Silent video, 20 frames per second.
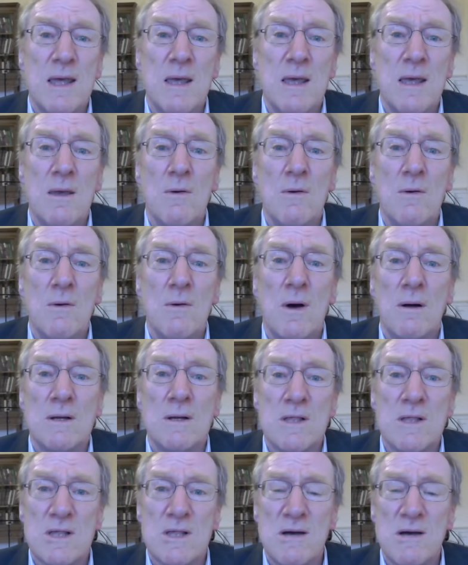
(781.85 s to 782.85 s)
to the EU
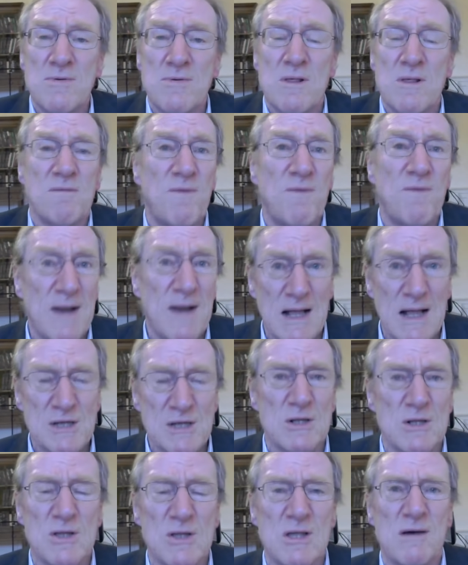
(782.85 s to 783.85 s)
are in services,
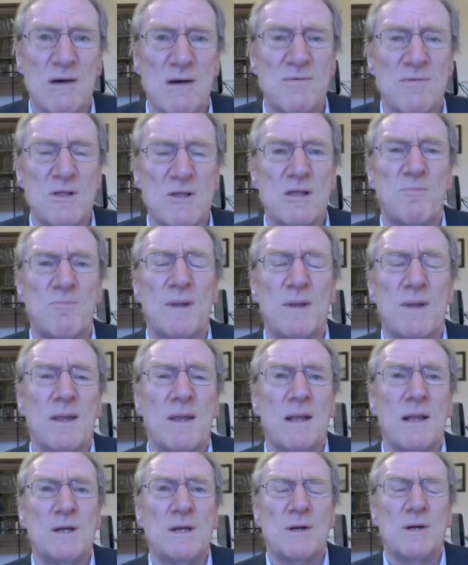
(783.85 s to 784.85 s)
financial services,
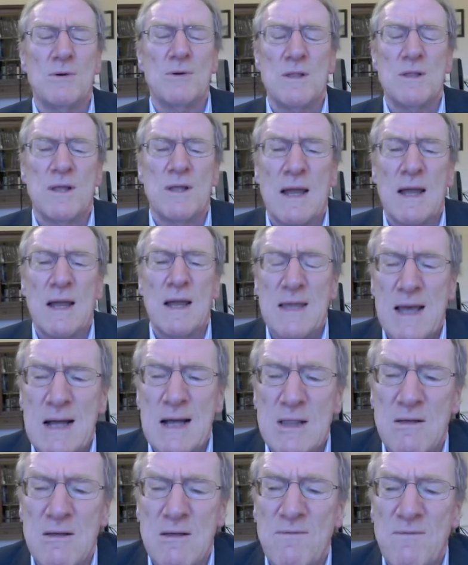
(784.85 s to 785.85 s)
but insurance and other
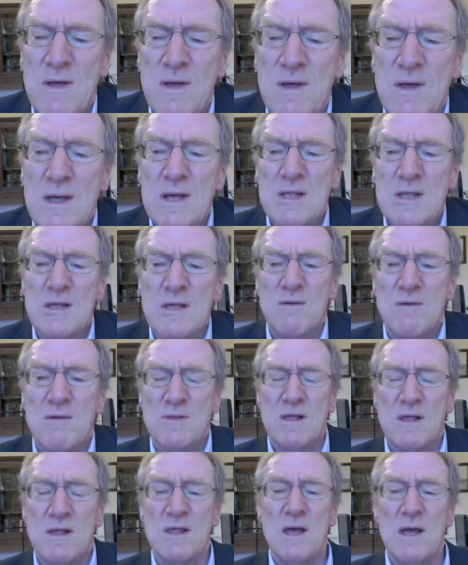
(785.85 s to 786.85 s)
kinds of
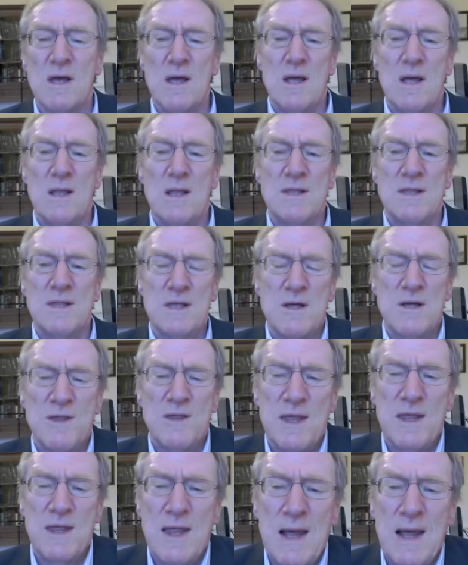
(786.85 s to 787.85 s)
services. There's
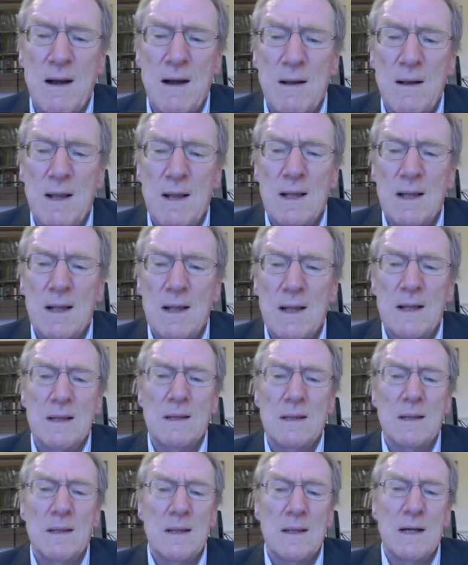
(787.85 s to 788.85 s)
nothing there
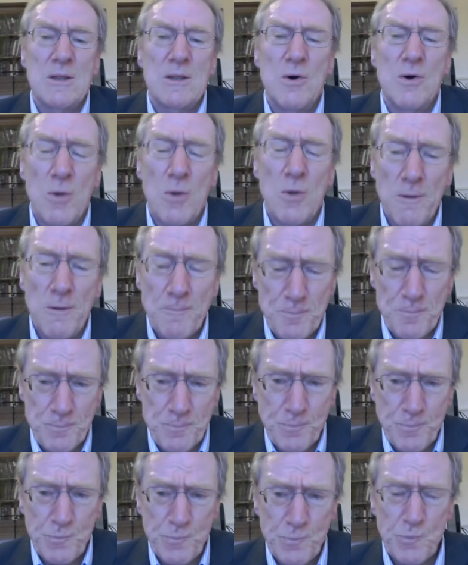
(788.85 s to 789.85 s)
at
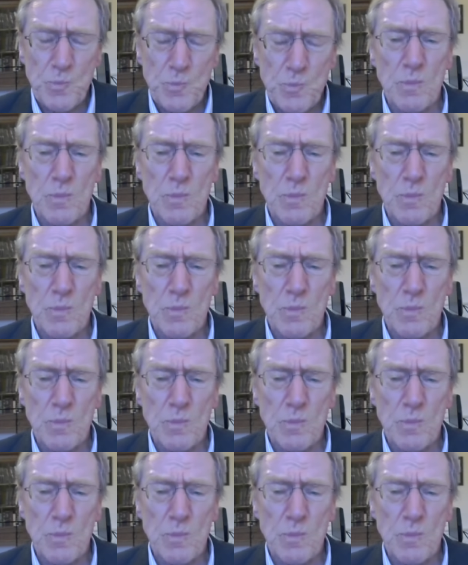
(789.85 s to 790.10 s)
all,